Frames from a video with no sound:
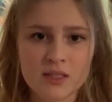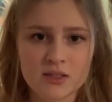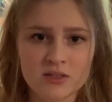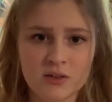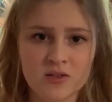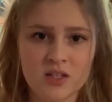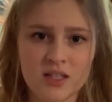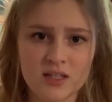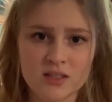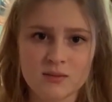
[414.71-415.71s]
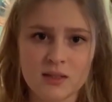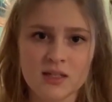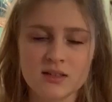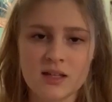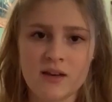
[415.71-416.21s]
teachers over the years
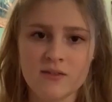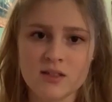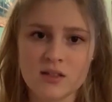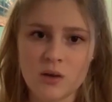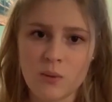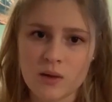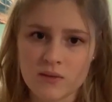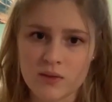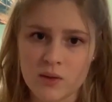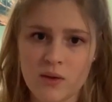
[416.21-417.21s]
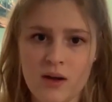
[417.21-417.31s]
because every single one of you